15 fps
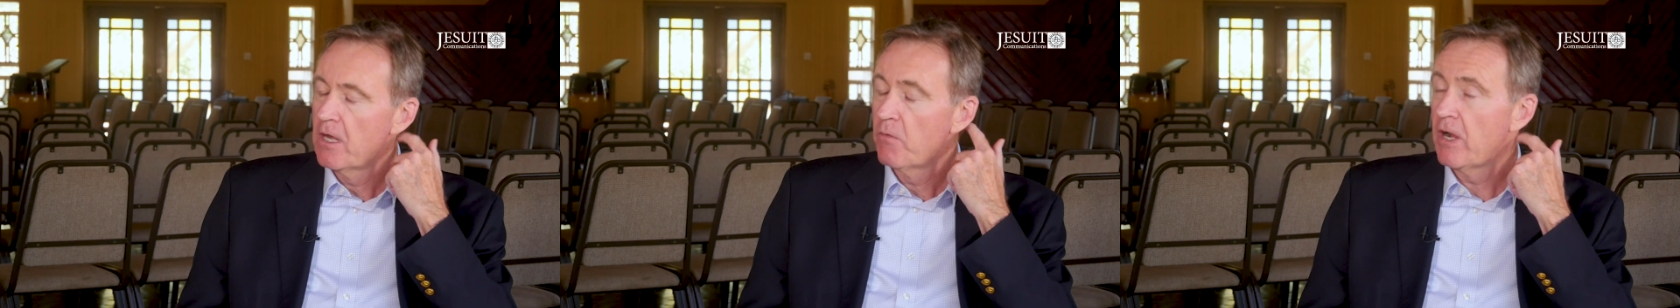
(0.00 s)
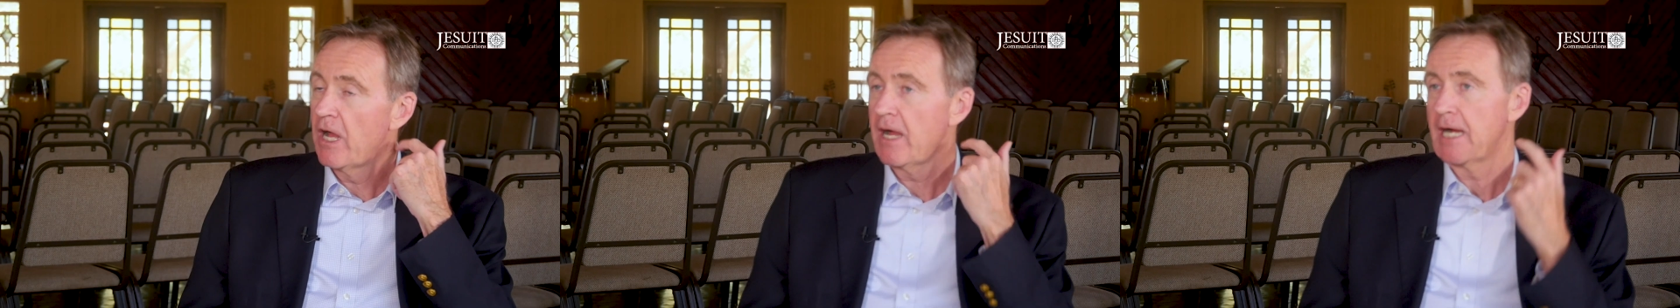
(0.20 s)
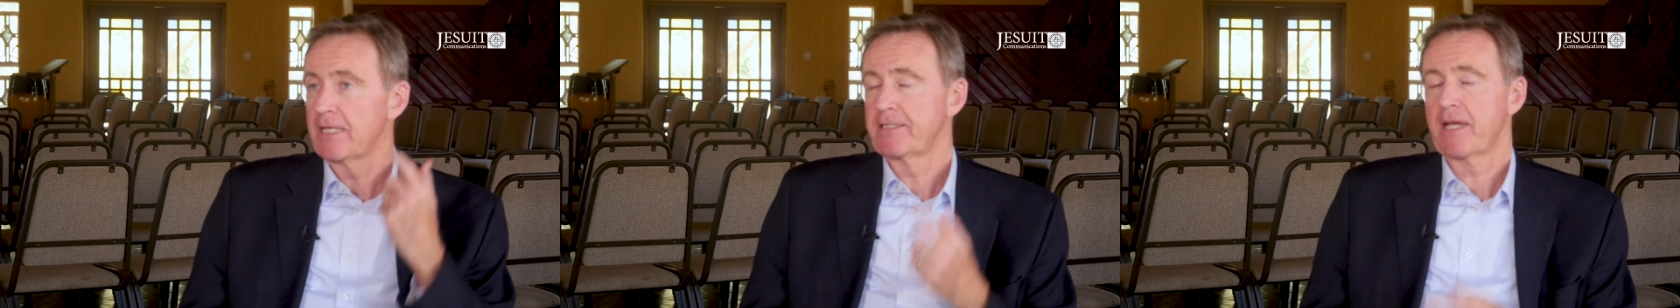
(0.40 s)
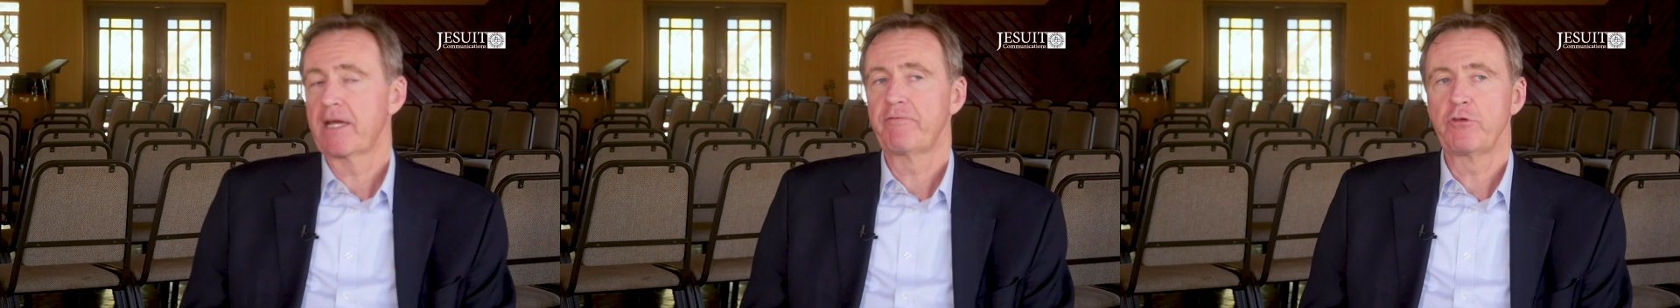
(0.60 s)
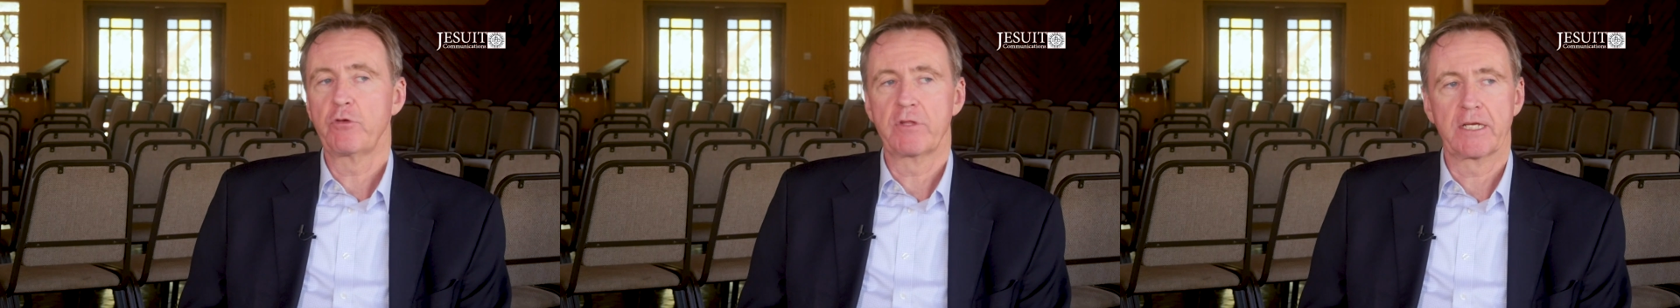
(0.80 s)
Well, I'd say a
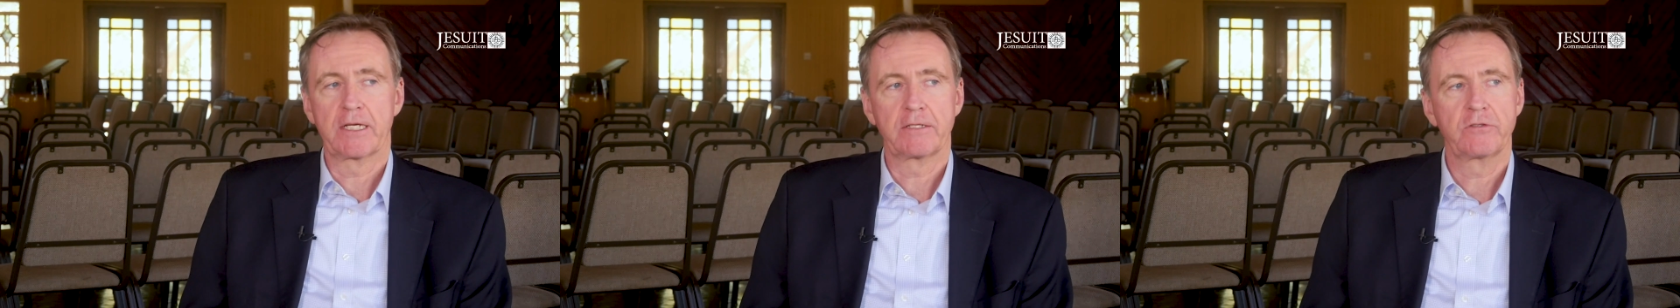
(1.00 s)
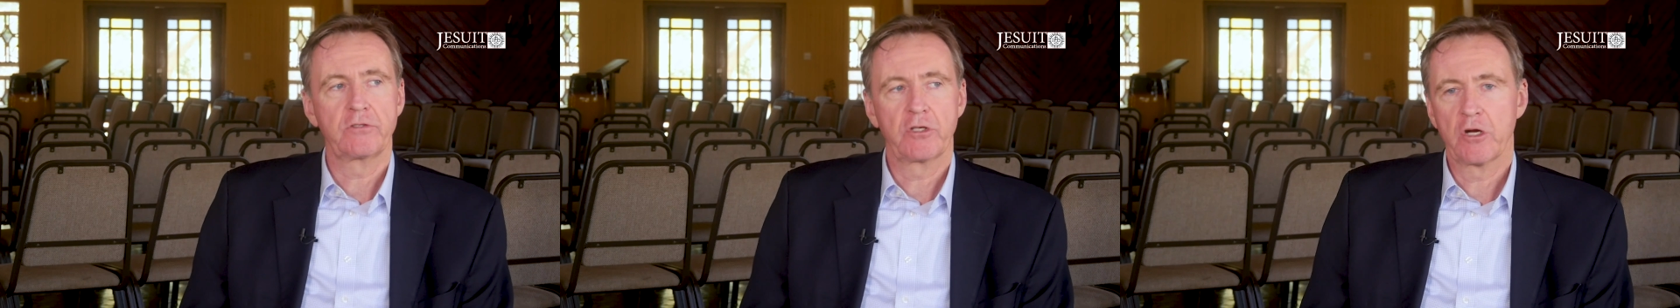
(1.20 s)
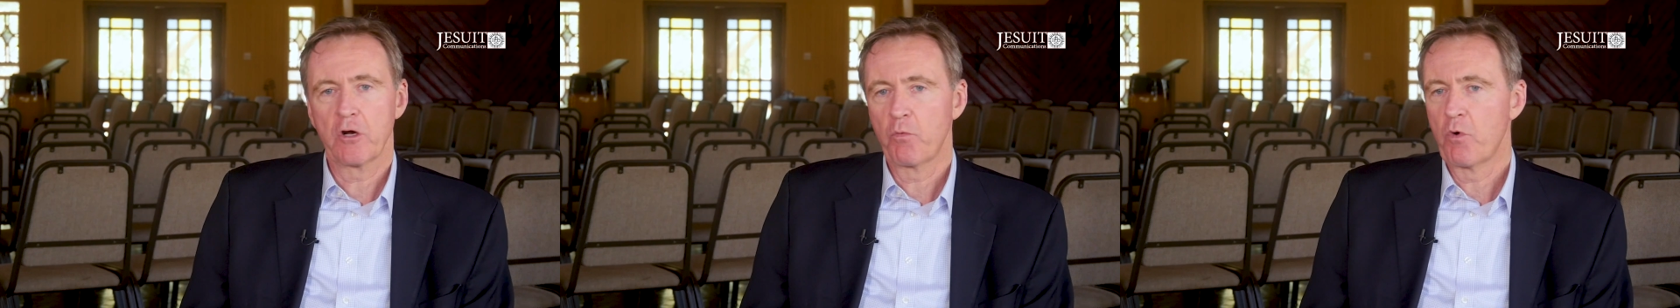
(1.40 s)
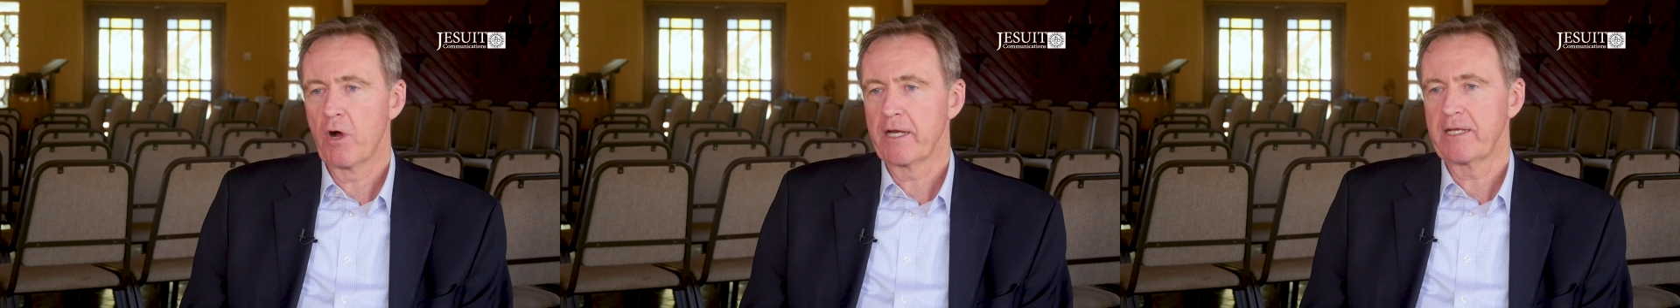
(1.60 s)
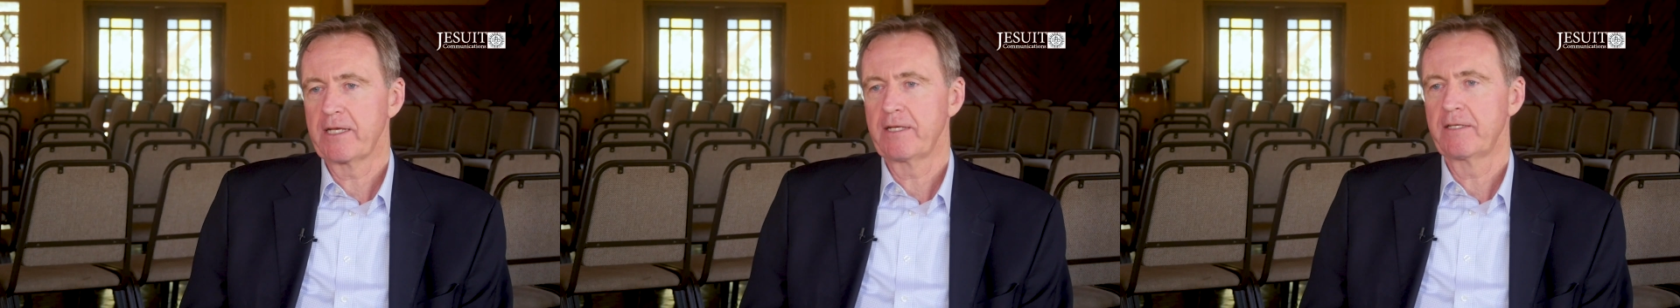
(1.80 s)
few things.
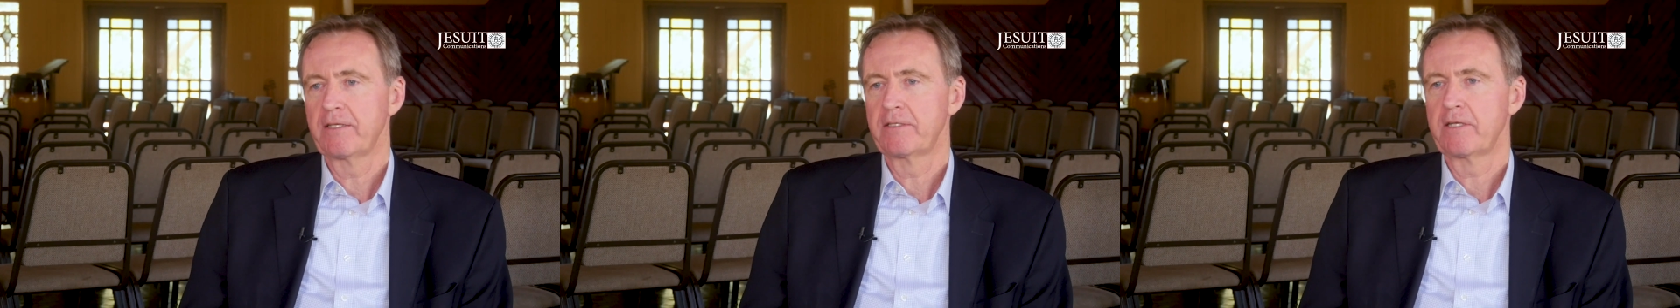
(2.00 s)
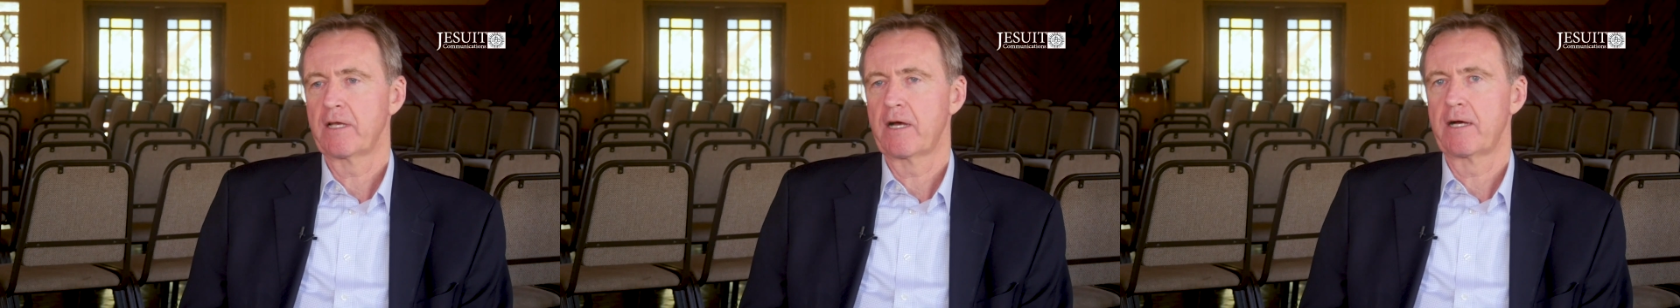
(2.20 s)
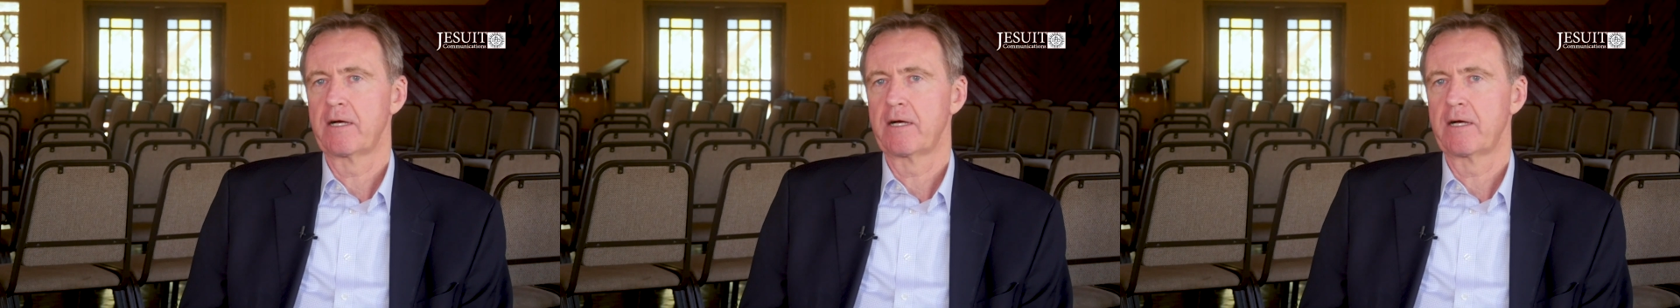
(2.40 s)
One is